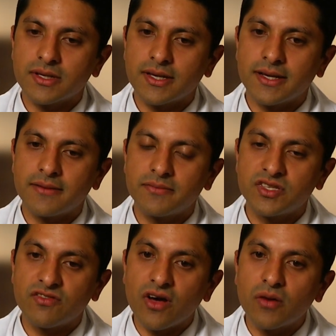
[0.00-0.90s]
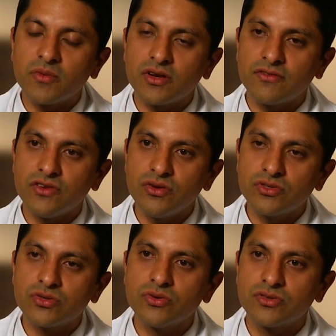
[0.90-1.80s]
um, development of
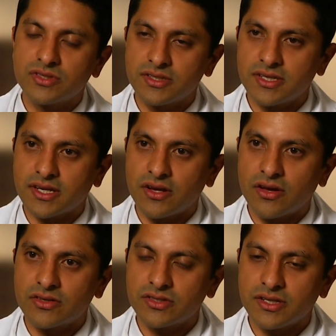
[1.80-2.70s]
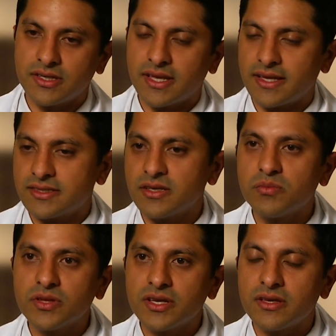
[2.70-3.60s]
new tools and technology, and that
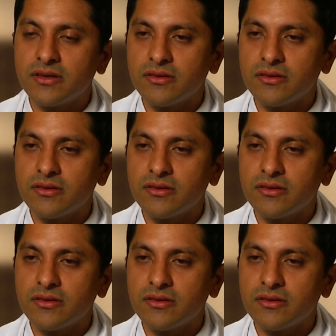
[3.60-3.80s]
simply